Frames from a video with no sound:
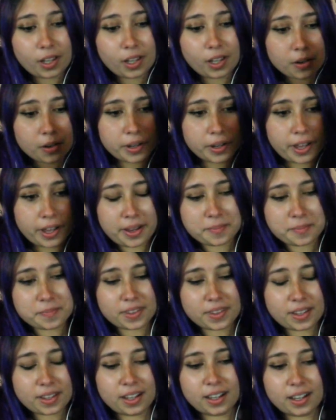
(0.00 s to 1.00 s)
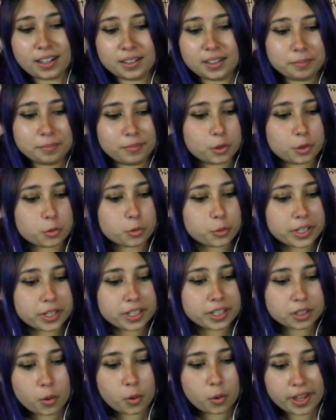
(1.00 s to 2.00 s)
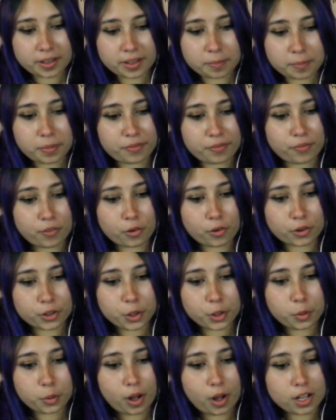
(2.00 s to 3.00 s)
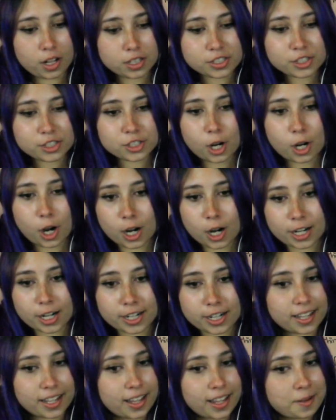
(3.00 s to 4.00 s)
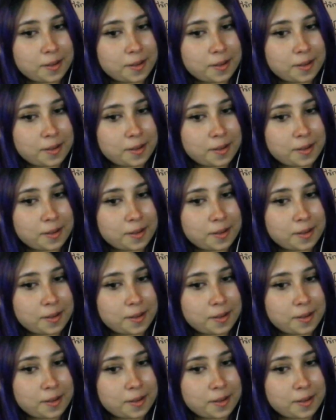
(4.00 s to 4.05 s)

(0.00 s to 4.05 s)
Okay, real quick, before you all start